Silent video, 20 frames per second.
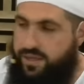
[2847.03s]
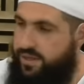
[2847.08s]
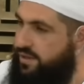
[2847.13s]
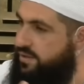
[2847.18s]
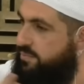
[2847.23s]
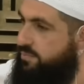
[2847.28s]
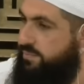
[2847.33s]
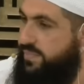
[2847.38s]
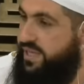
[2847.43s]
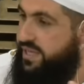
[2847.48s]

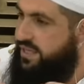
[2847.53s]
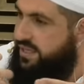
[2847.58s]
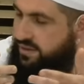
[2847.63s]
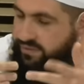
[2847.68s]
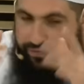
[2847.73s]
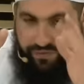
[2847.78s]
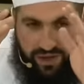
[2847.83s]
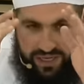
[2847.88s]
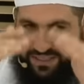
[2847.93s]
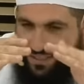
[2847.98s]
Me,
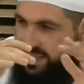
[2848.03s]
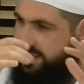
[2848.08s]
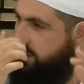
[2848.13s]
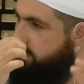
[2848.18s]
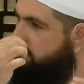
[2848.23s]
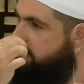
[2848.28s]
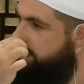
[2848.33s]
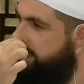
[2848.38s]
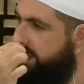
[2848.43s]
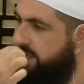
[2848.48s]
if I see a
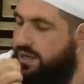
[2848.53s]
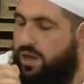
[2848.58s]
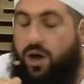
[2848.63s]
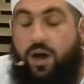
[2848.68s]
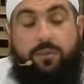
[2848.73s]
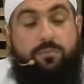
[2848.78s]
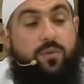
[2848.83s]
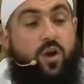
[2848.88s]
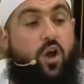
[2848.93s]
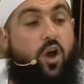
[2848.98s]
woman,
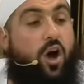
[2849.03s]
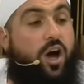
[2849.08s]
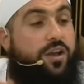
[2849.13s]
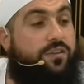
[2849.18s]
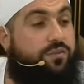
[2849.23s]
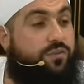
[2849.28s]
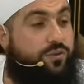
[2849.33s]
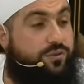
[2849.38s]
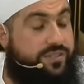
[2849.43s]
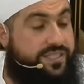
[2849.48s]
I'm
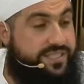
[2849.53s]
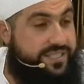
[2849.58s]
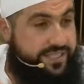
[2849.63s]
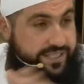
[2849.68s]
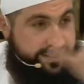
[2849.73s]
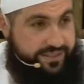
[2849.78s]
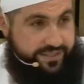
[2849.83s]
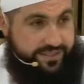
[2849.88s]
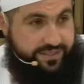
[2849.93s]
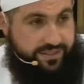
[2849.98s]
gone for a
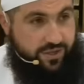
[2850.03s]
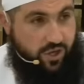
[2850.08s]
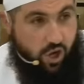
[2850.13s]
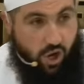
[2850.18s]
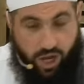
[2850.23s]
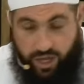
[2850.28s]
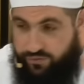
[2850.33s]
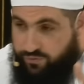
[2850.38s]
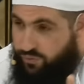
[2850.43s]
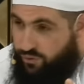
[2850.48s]
six.
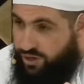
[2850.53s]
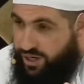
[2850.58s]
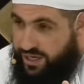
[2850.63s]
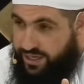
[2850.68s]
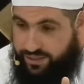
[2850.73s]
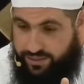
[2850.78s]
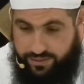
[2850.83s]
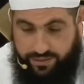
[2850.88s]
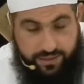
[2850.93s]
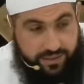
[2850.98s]
Gone for
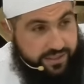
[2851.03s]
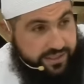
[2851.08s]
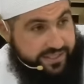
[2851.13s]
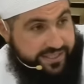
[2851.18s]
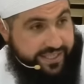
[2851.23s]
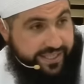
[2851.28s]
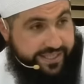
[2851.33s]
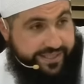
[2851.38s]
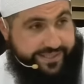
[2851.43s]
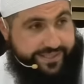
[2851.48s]
a
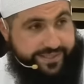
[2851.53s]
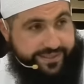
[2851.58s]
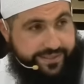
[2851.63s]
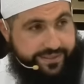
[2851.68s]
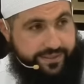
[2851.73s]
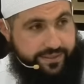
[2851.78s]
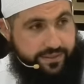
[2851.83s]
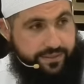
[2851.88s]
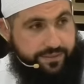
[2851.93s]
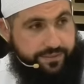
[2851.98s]

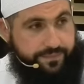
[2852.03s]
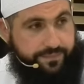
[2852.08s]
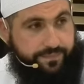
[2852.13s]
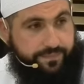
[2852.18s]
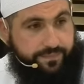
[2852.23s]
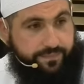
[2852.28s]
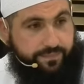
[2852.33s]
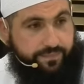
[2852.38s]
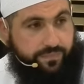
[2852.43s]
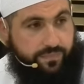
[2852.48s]
six.
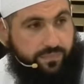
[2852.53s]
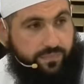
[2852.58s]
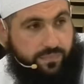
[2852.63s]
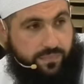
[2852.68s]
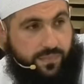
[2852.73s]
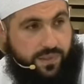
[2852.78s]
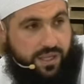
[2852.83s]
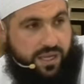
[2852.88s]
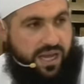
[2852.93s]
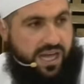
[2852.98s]

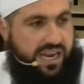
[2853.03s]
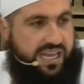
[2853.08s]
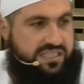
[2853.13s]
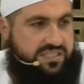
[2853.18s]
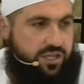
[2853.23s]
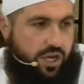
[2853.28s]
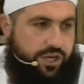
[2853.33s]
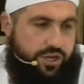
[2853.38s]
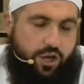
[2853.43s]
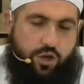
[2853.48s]

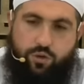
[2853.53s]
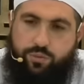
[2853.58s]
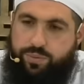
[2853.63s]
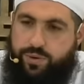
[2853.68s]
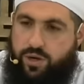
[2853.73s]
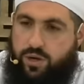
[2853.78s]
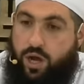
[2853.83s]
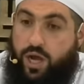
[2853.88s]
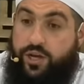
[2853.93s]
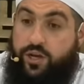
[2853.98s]
Halas, I know,
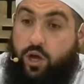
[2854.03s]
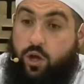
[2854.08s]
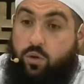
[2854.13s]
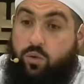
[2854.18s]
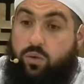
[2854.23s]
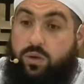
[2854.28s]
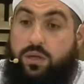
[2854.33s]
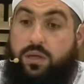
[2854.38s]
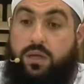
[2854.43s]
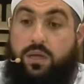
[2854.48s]
bro, I know.